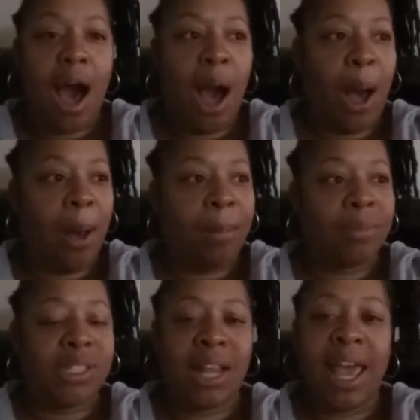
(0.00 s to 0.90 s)

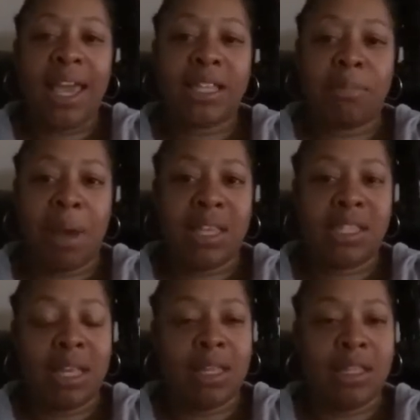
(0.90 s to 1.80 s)
Um, today is my
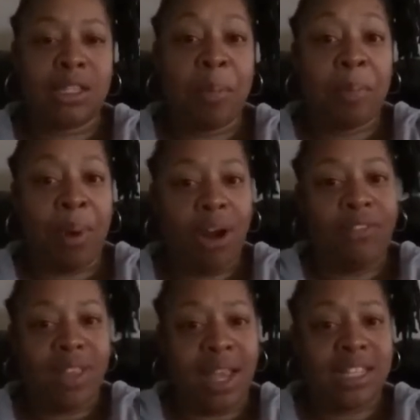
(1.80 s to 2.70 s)
son's
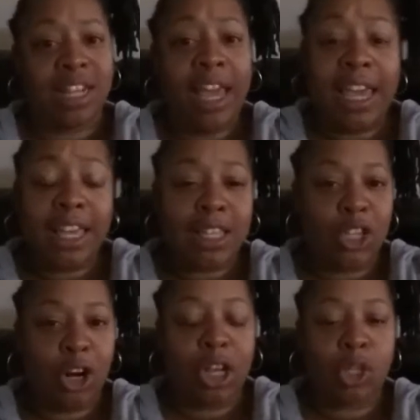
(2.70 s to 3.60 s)
birthday. Today he is
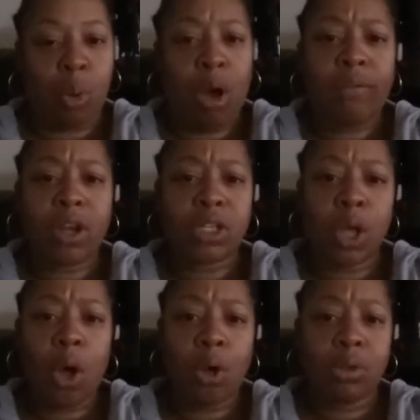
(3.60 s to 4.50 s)
turning 12 years
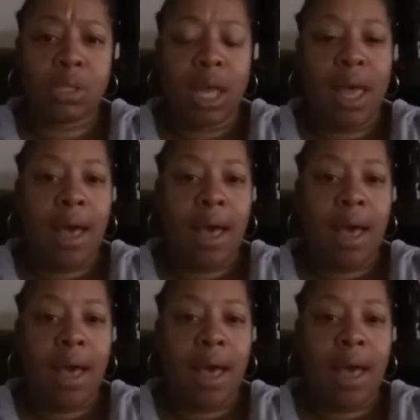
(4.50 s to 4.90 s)
old.